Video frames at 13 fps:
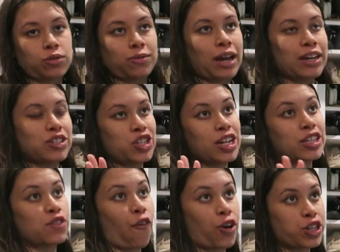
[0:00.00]
because she
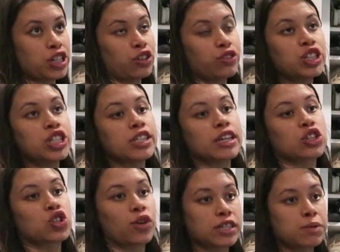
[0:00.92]
has 4 children, she's
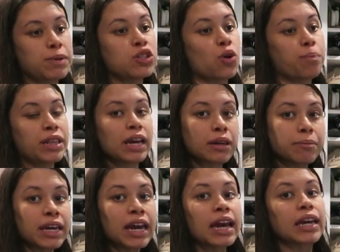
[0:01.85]
like, trust me, don't be like
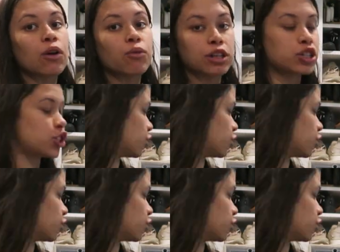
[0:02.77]
me and get rid of